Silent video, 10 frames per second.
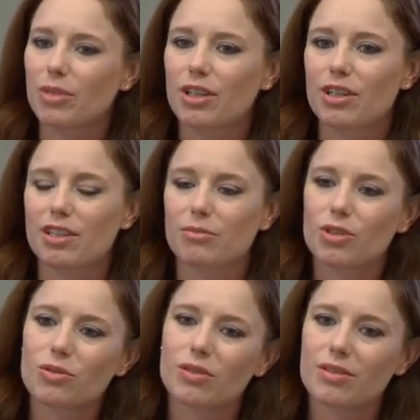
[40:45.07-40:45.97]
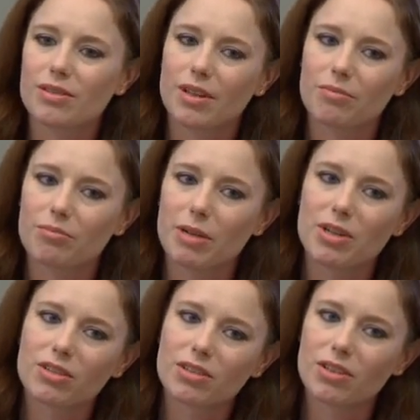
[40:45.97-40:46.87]
but there are some tools that
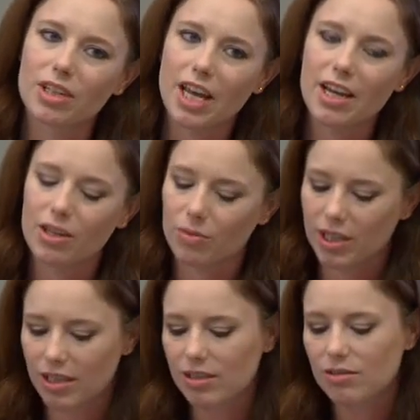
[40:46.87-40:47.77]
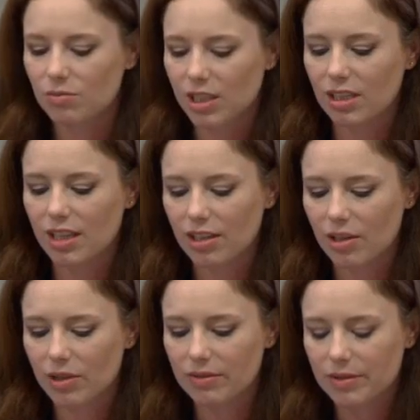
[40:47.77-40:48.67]
maybe are a little archaic we could let
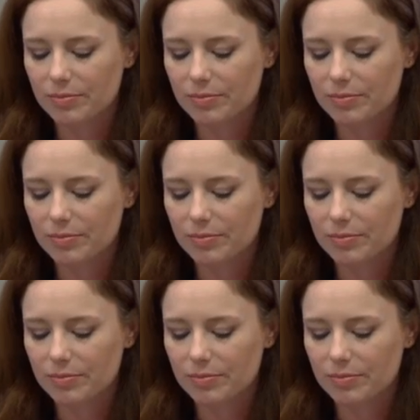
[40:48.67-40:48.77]
go of.